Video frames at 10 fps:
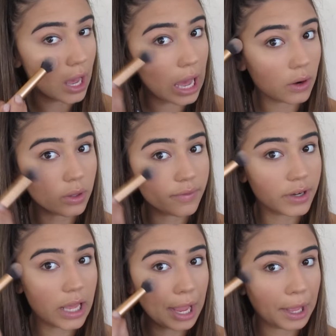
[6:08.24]
I don't give
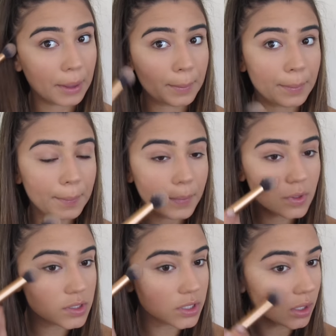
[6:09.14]
a damn.
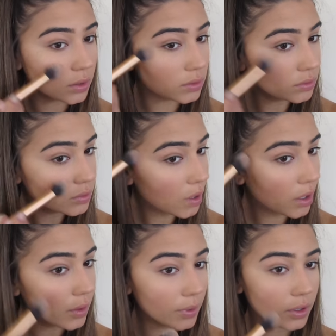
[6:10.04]
So
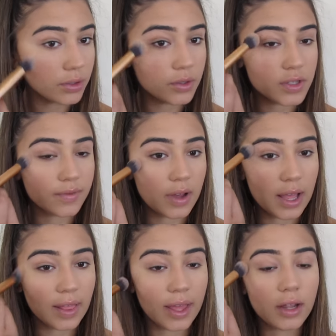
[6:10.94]
I'm going to use it for
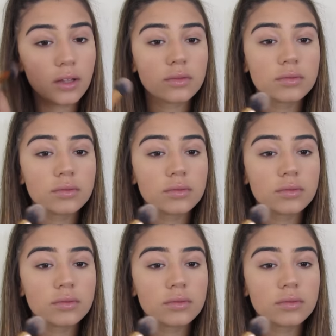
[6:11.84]
highlighter.